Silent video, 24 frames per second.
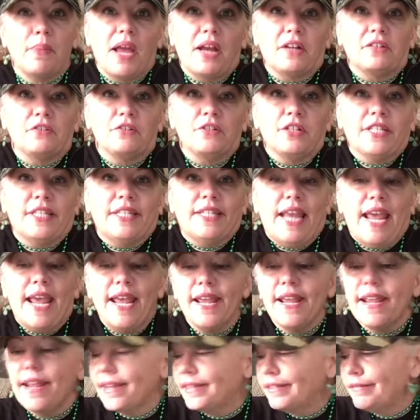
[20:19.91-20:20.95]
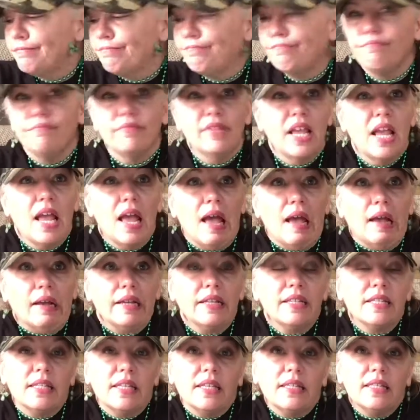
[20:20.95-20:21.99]
Patrick's Day. And I
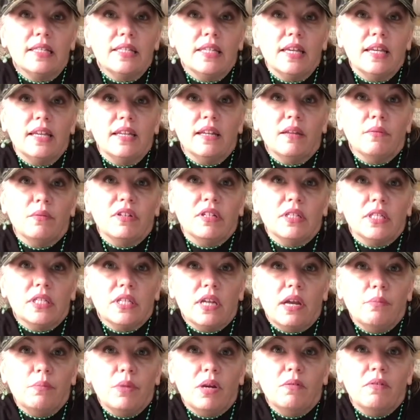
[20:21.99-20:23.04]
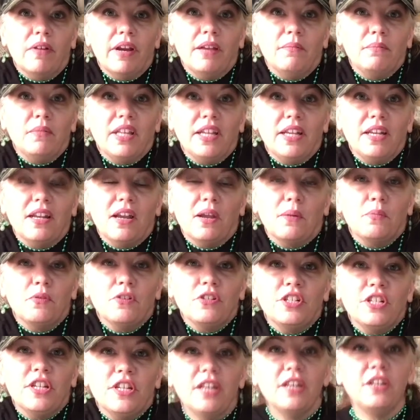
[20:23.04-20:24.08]
guess that's it. I'm going to stop my rambling. I
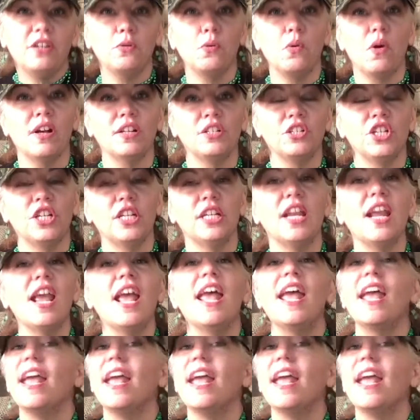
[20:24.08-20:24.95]
appreciate you watching.